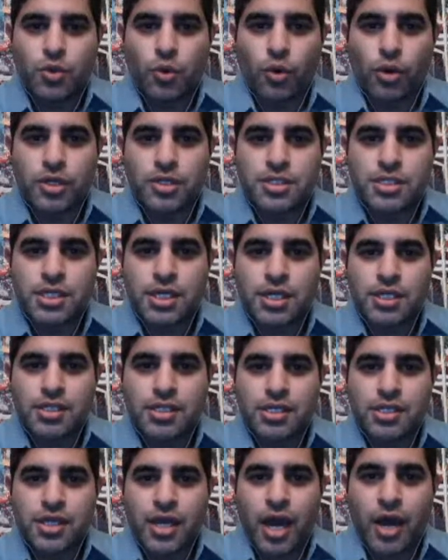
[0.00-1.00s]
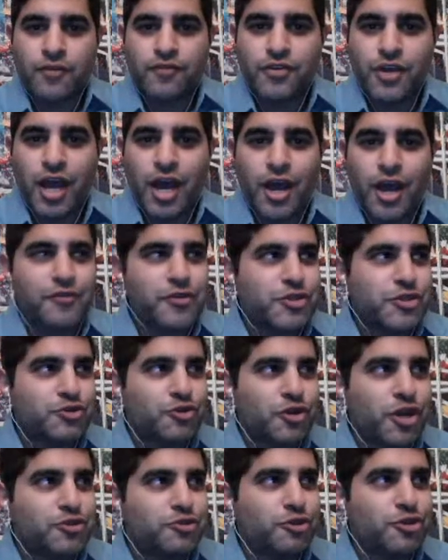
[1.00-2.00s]
quarantined?
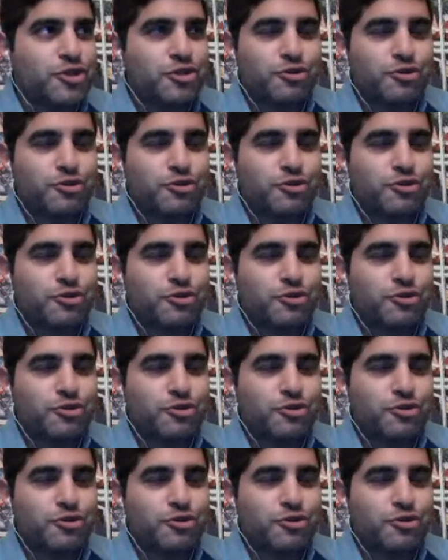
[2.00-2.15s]
Is there a